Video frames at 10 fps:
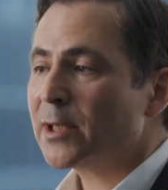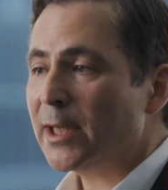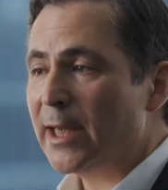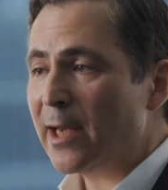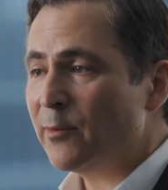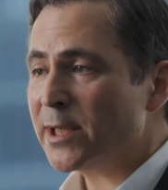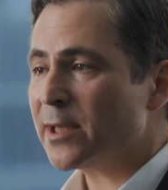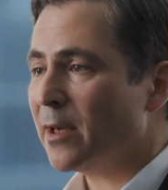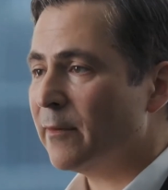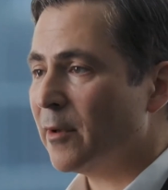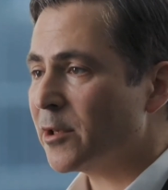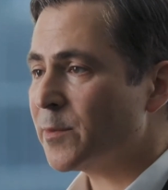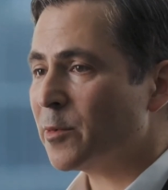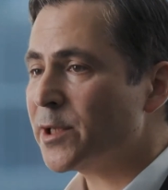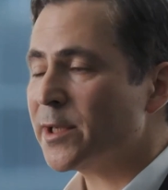Today we solve
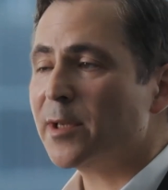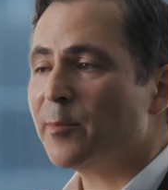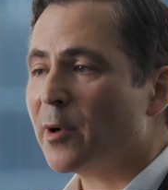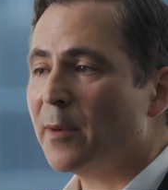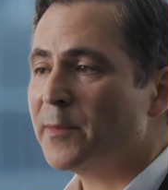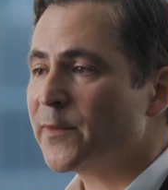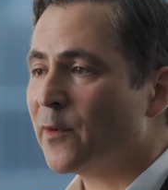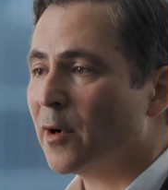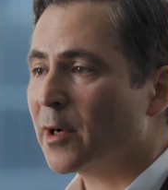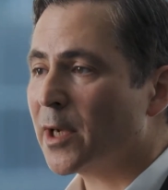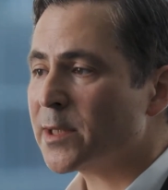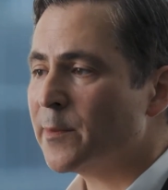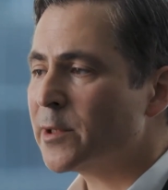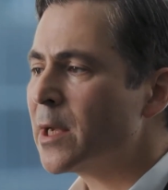large persistent problems for our customers,